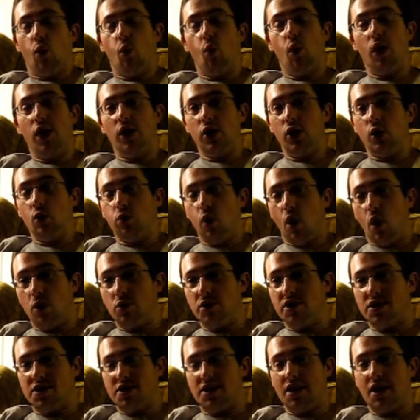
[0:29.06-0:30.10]
What you
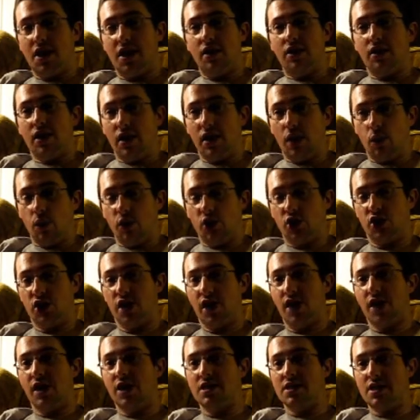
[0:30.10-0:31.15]
won't see, that I wish I
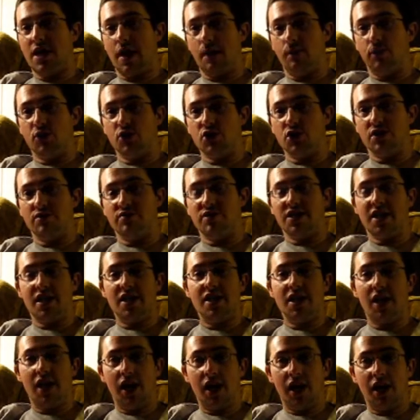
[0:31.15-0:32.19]
had examples of, is I
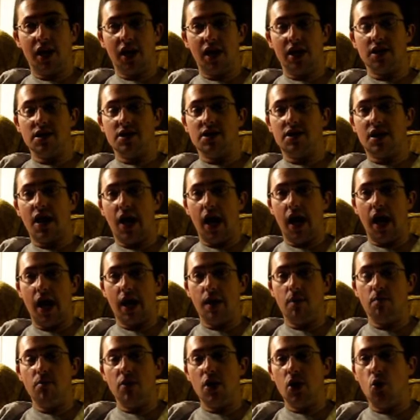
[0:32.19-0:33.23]
did it against
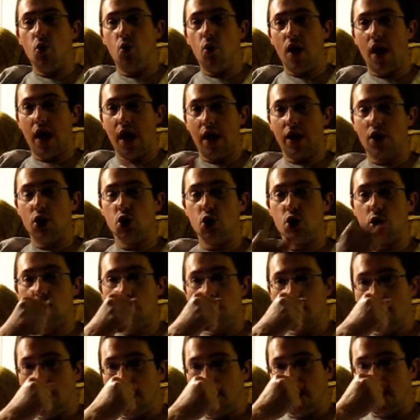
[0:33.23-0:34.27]
a mid-range
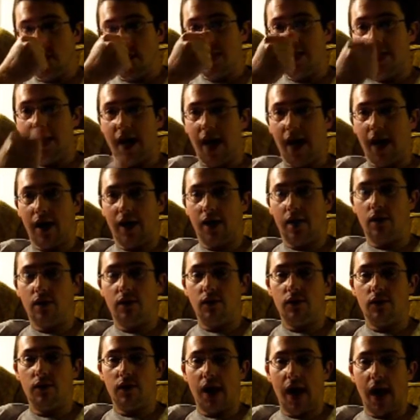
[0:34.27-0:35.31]
deck
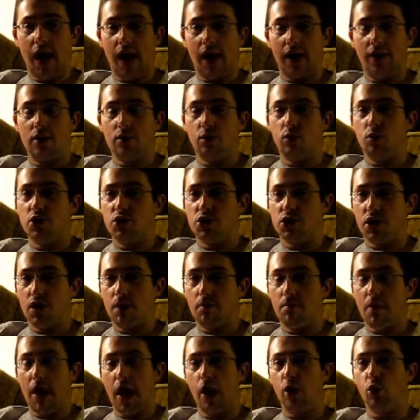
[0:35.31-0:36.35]
that was
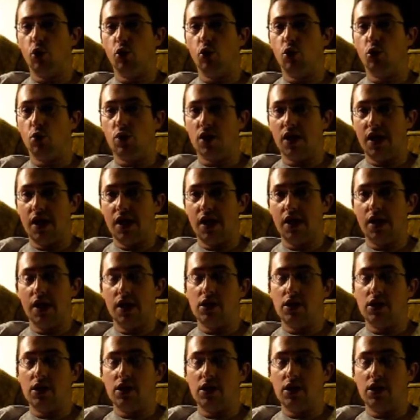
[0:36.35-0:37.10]
mono green.